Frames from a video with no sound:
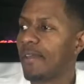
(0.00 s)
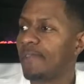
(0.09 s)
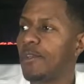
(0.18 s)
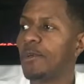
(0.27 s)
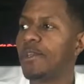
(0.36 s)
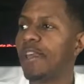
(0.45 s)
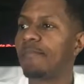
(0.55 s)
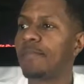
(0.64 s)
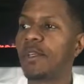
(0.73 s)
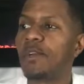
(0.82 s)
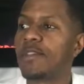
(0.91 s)
you
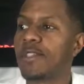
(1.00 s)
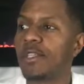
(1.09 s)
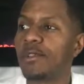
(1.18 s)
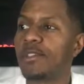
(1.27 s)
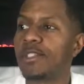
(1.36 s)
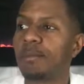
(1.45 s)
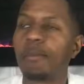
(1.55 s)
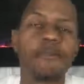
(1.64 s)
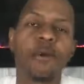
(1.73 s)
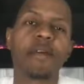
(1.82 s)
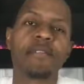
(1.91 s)
give me your solution
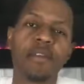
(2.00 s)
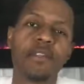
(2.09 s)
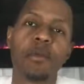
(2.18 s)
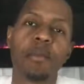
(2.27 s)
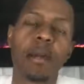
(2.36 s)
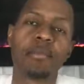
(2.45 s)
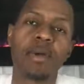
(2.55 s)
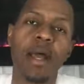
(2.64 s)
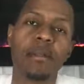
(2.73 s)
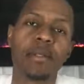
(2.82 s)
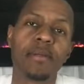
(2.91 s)
before I've given you my
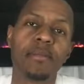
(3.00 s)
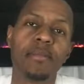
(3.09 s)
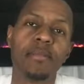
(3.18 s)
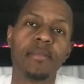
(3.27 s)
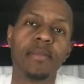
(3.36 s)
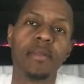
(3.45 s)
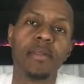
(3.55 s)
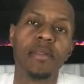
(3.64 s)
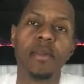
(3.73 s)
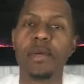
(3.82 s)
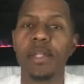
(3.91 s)
problem,
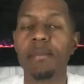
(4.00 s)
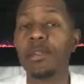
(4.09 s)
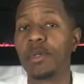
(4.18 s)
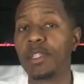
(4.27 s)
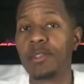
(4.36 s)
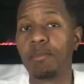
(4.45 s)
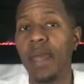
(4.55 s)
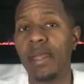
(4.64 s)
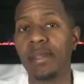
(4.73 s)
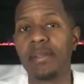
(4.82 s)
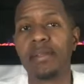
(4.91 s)
then what I'm doing is
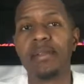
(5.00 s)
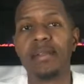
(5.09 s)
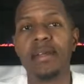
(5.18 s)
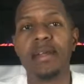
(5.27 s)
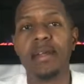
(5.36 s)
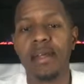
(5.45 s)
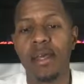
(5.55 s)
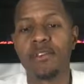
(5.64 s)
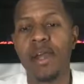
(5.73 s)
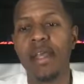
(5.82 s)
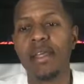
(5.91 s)
begging,
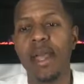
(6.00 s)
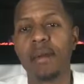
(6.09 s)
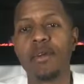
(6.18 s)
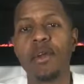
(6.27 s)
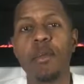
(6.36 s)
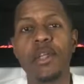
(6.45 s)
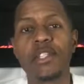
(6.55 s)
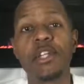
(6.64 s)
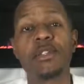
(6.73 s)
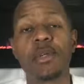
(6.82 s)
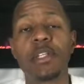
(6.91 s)
right?
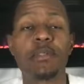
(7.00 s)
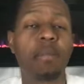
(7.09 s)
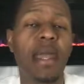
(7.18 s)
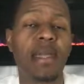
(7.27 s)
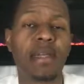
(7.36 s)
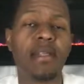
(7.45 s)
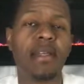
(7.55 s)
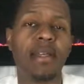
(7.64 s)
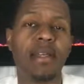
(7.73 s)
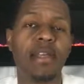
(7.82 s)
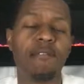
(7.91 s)
What you're doing is begging.
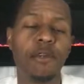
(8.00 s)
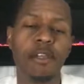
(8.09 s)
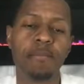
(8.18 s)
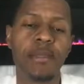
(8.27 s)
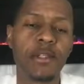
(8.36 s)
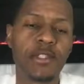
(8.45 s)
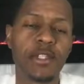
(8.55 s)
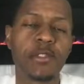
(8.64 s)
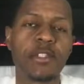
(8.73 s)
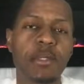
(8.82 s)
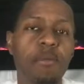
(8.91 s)
If you give me your
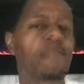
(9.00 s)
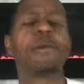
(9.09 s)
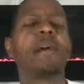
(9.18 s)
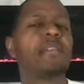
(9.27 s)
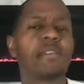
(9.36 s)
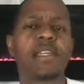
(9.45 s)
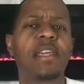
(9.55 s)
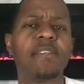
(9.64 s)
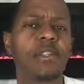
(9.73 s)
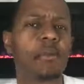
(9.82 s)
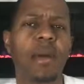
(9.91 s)
solution before I've even
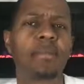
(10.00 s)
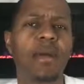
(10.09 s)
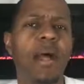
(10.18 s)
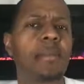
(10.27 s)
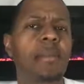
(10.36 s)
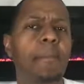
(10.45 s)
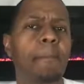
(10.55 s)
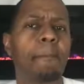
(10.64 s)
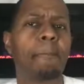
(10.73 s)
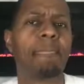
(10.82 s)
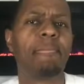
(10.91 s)
given you my problem,
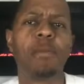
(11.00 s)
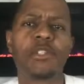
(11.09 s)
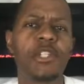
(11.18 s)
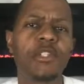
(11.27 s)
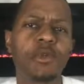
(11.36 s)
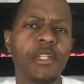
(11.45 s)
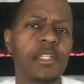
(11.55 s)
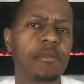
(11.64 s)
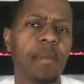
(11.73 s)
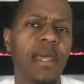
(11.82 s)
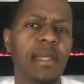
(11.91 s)
then what you're doing
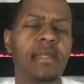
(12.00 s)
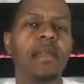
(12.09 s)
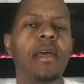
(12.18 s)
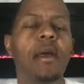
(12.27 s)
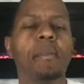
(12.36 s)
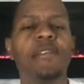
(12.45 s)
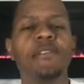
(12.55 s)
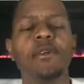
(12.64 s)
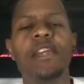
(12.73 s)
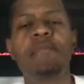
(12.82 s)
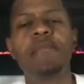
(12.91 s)
is begging. But if
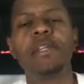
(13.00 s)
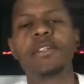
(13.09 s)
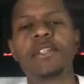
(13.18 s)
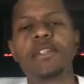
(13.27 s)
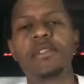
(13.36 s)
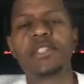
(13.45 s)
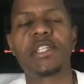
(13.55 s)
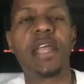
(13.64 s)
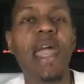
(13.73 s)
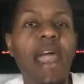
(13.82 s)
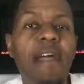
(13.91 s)
you give me your
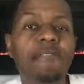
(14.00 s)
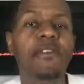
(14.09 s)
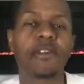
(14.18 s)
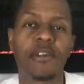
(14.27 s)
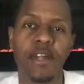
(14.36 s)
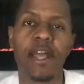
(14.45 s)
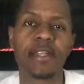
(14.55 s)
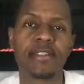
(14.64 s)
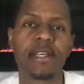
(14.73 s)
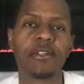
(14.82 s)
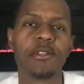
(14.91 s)
solution after I
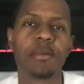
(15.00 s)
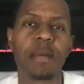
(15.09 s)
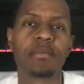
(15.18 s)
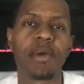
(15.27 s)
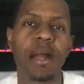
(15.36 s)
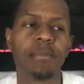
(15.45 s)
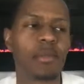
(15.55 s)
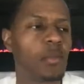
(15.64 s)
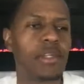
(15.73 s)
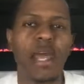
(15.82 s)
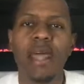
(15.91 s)
tell you my
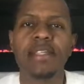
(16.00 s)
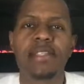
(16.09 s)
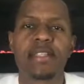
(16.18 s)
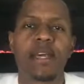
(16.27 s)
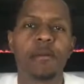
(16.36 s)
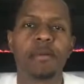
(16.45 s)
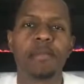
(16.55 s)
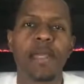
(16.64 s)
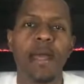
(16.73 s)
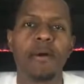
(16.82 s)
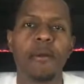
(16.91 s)
problem, well, now you're just
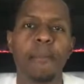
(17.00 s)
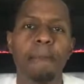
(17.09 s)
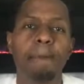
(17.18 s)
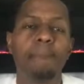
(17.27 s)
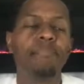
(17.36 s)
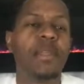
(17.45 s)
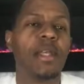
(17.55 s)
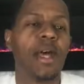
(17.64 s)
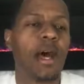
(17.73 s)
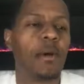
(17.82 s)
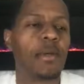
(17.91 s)
helping me out.
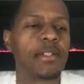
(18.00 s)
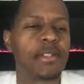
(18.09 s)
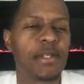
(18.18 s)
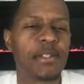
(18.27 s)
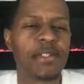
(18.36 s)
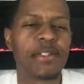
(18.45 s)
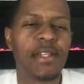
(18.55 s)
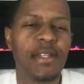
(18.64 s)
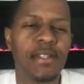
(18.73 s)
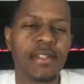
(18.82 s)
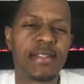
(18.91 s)
I always tell
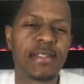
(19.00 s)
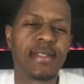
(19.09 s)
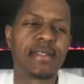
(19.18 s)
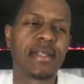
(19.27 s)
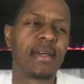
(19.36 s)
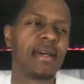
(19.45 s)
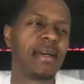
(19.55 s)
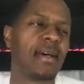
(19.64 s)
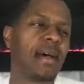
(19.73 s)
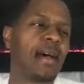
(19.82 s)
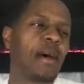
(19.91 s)

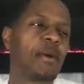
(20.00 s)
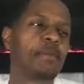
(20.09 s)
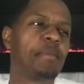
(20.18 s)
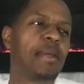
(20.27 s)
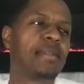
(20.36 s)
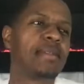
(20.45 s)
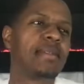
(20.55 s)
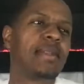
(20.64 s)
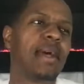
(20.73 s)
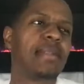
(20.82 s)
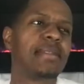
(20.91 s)
I always make this
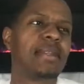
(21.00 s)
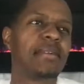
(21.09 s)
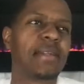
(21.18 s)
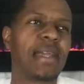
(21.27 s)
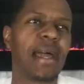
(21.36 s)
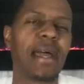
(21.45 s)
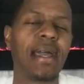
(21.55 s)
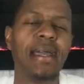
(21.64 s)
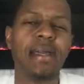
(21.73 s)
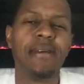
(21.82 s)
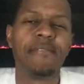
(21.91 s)
analogy of a
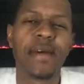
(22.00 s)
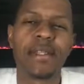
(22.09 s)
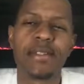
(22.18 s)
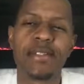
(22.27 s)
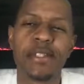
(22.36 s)
guy. Fellas,